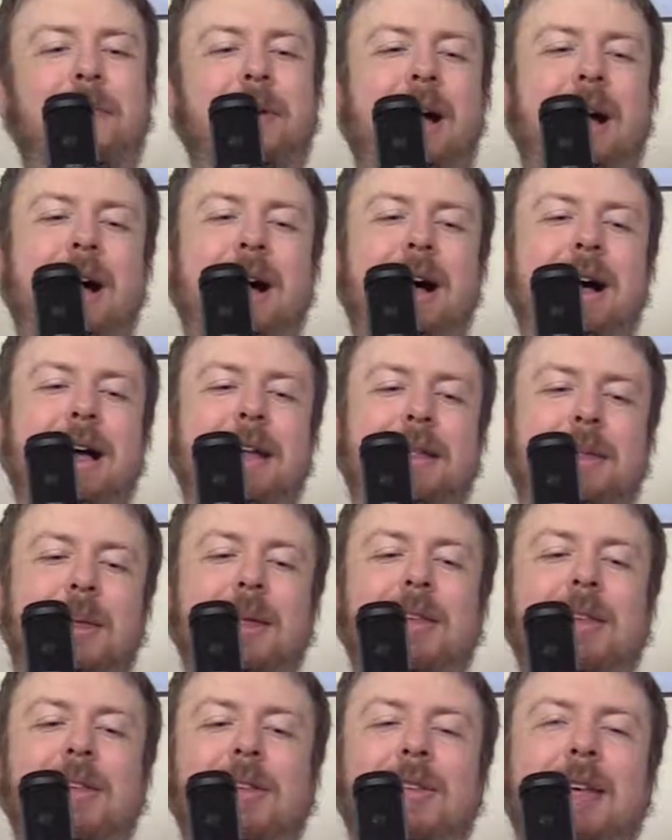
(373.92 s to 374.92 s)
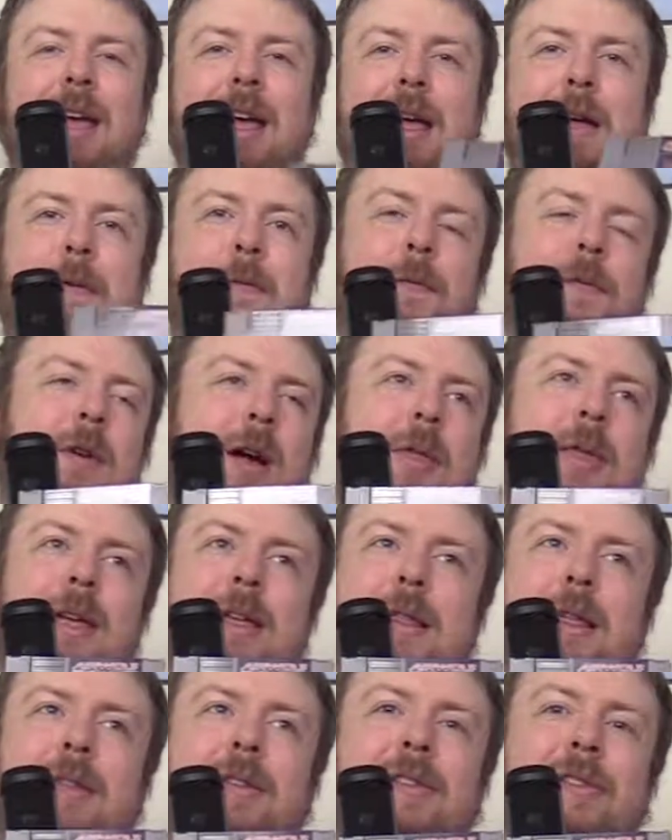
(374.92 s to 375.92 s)
I
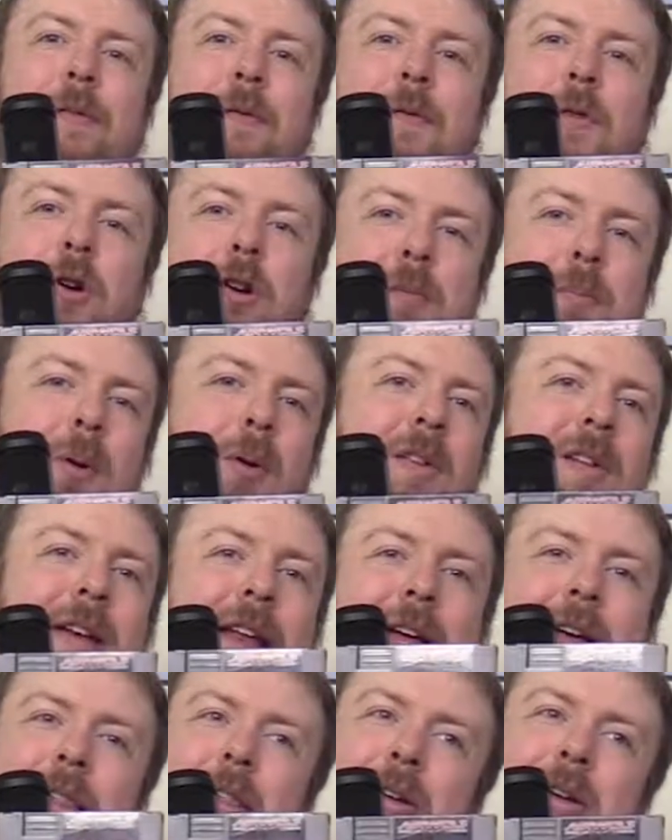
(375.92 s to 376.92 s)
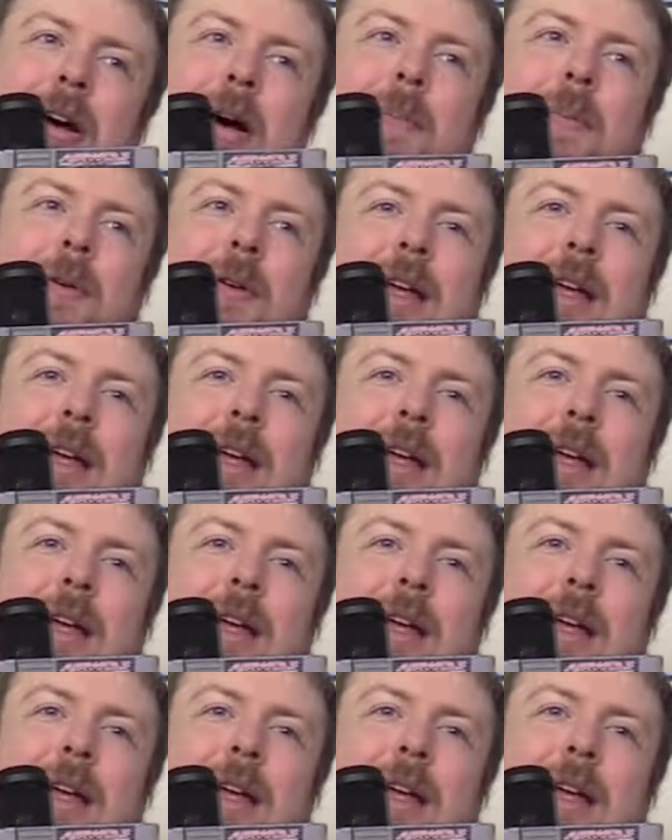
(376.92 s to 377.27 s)
think this is a first-person helicopter